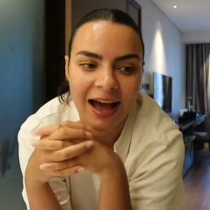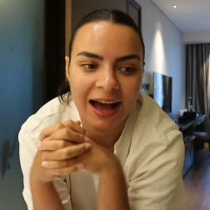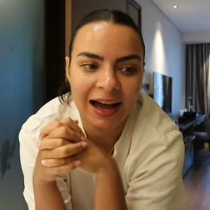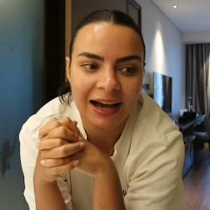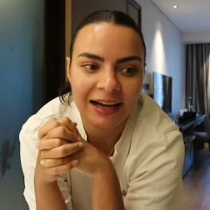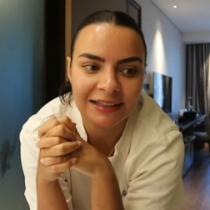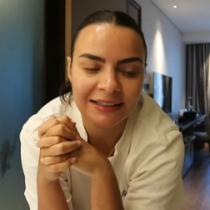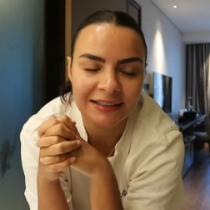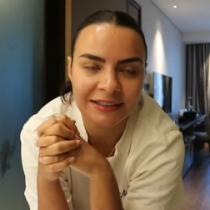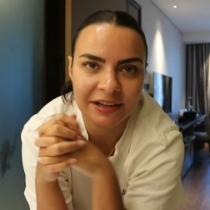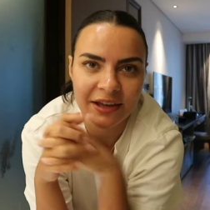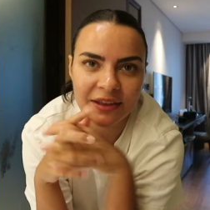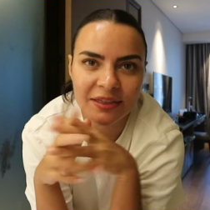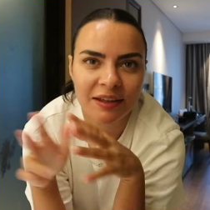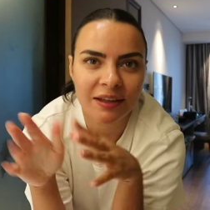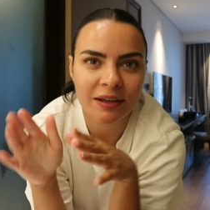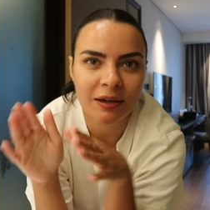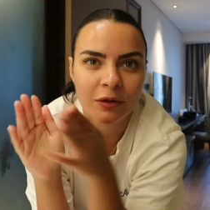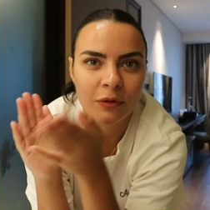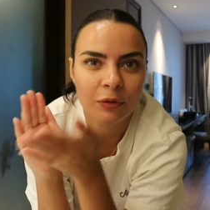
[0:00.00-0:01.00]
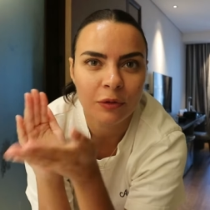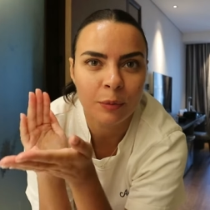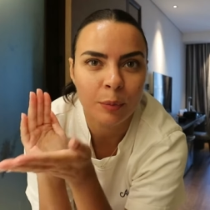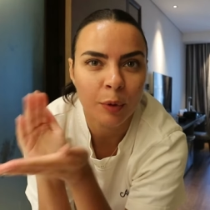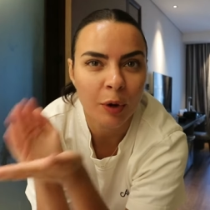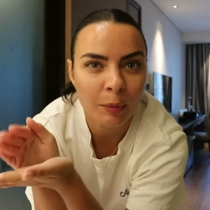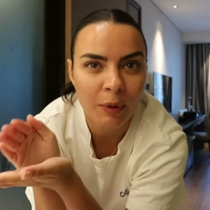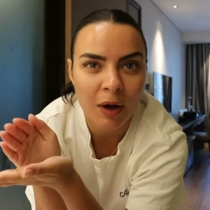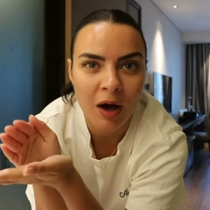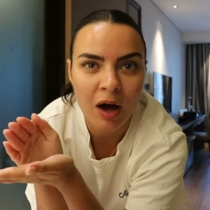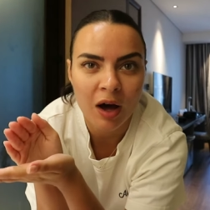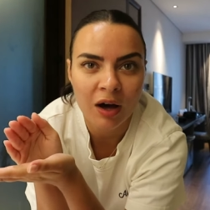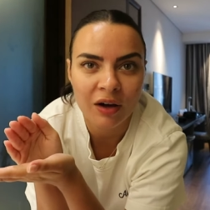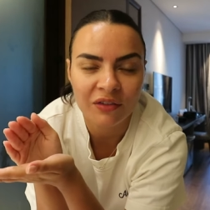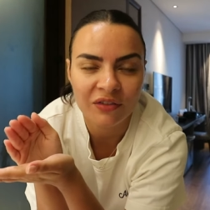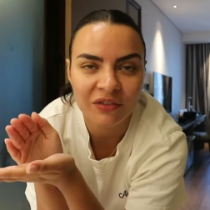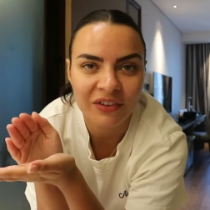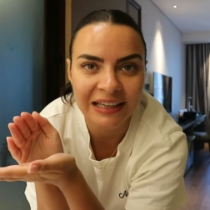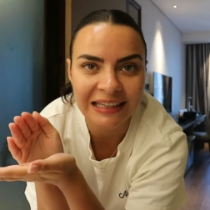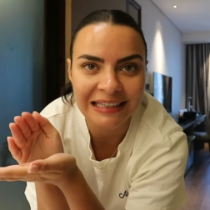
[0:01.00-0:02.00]
And I think the bottom
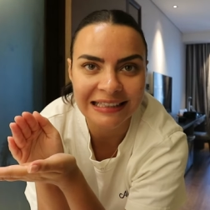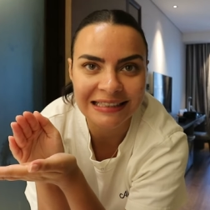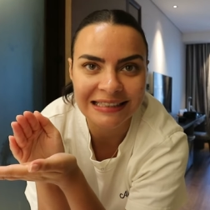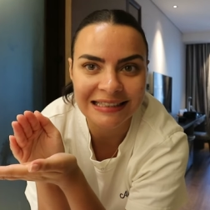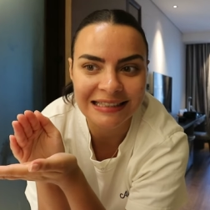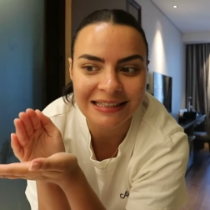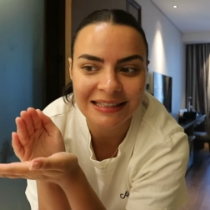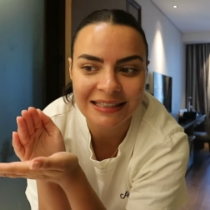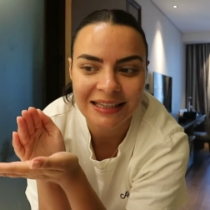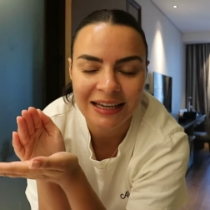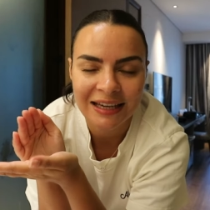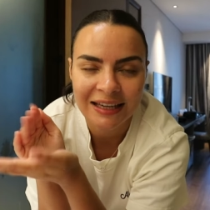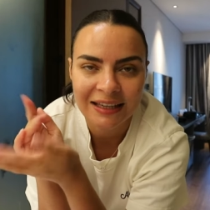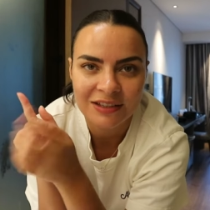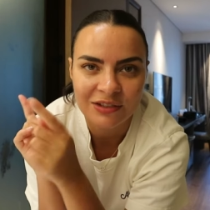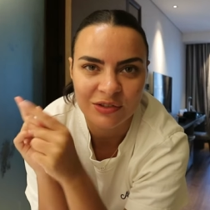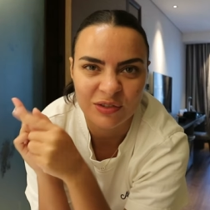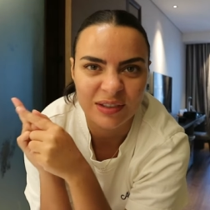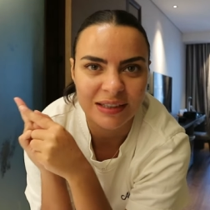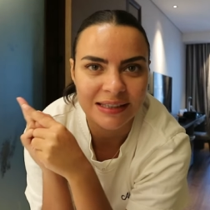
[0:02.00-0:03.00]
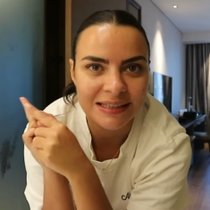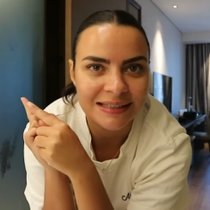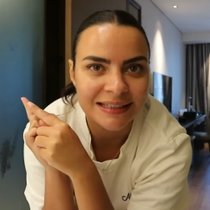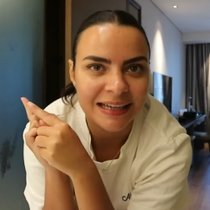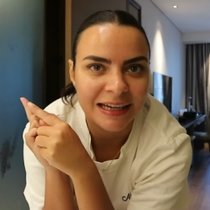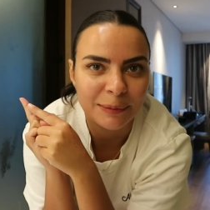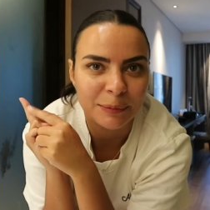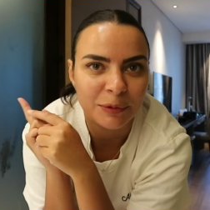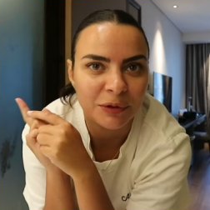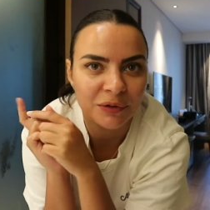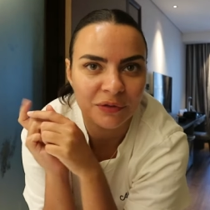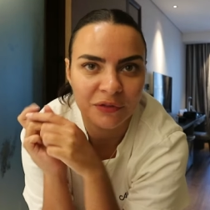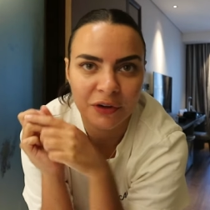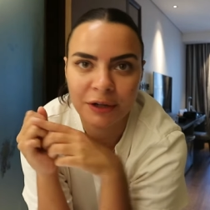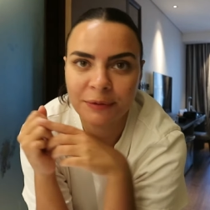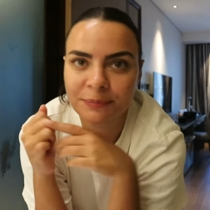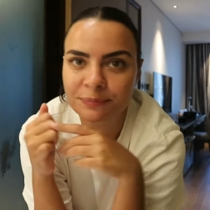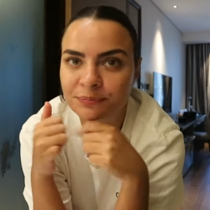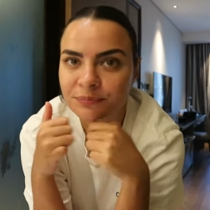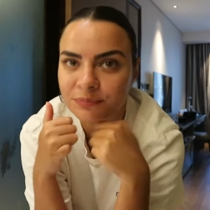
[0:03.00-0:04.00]
half is, sorry that's time on the
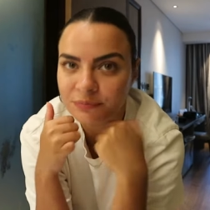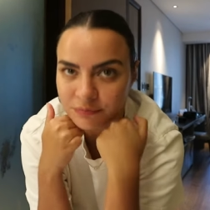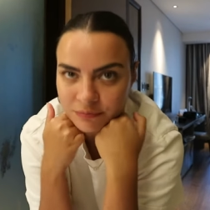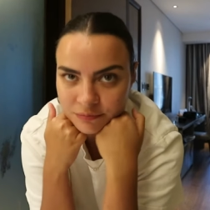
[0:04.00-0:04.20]
phone.